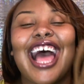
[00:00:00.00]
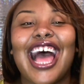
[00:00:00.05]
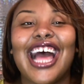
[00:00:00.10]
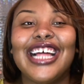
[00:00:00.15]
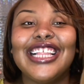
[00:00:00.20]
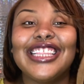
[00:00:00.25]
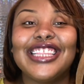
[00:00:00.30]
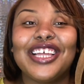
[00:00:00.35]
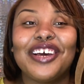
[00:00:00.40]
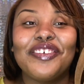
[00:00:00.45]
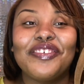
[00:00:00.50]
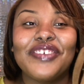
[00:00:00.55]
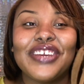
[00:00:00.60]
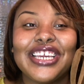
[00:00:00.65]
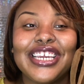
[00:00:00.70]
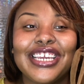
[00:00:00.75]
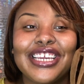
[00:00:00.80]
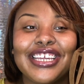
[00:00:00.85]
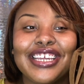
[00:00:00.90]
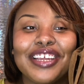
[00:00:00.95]
I love
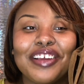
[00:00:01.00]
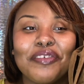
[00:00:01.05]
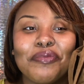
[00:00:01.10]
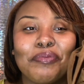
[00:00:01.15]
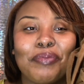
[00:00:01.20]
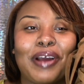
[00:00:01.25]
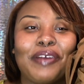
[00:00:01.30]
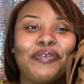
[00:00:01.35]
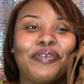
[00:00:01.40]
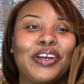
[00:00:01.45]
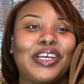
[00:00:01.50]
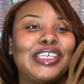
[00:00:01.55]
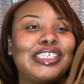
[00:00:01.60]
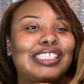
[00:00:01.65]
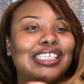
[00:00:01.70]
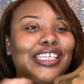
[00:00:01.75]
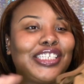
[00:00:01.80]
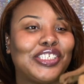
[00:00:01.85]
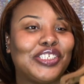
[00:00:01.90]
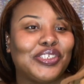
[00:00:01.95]
it. My first
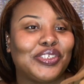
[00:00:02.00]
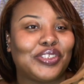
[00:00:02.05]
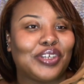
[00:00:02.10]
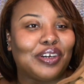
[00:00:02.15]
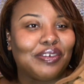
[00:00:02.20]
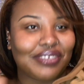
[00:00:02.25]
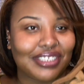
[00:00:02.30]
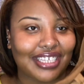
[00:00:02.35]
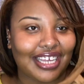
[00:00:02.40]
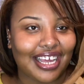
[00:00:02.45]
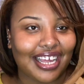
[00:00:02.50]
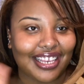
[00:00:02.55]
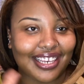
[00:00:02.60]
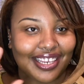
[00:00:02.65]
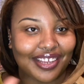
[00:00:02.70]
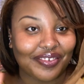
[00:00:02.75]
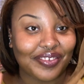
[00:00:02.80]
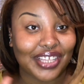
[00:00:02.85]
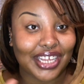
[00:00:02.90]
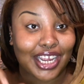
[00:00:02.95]
initial thought was that I
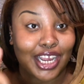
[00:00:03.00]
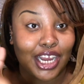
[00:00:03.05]
love the